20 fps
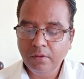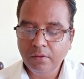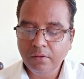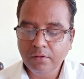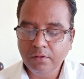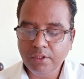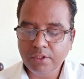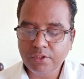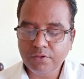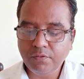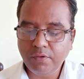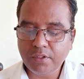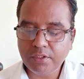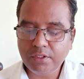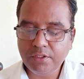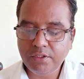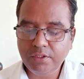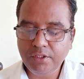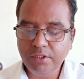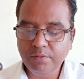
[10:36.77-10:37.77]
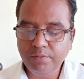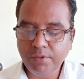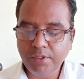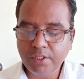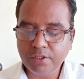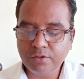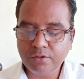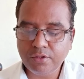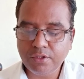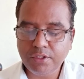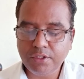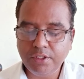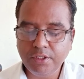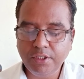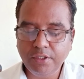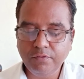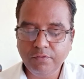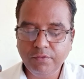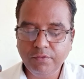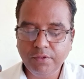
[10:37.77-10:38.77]
This was chiefly
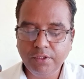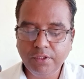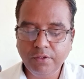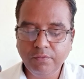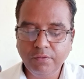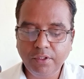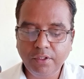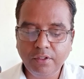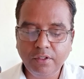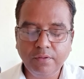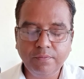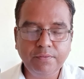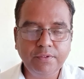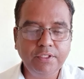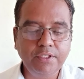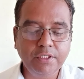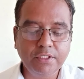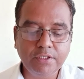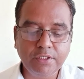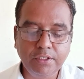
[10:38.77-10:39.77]
associated with the work of T.S.